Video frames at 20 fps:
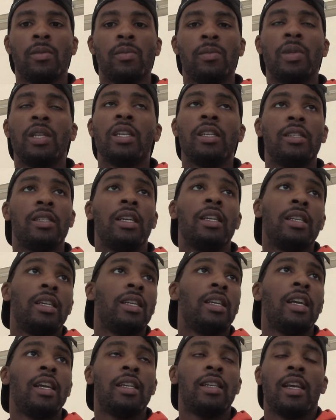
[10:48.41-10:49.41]
Because then
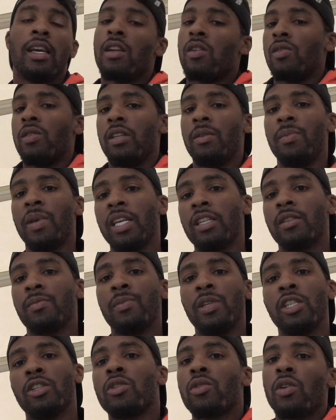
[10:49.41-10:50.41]
again, that only makes
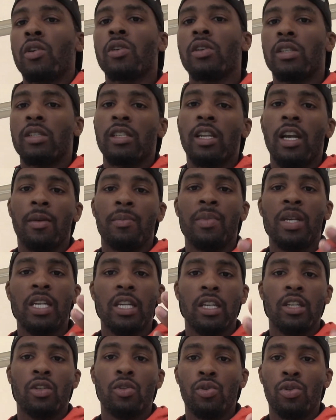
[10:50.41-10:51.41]
me stronger. It's not
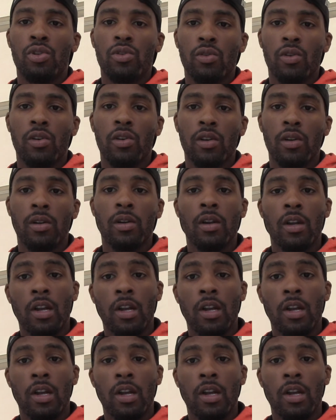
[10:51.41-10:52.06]
making you stronger.